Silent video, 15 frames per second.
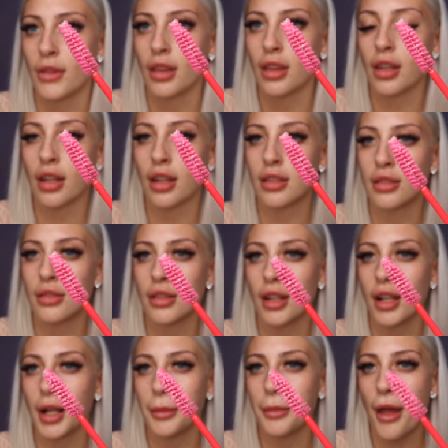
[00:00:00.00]
Yeah, so it's
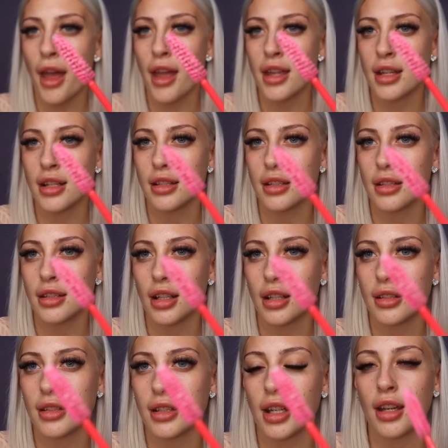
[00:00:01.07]
like a paste. You can
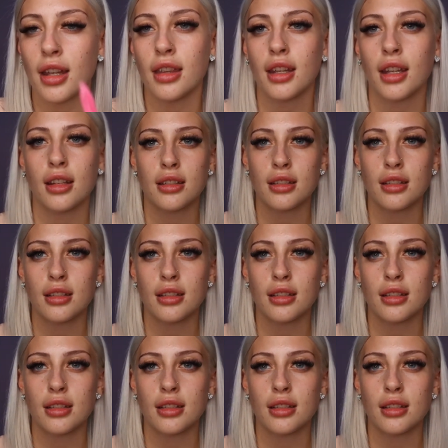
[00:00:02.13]
see it at the end.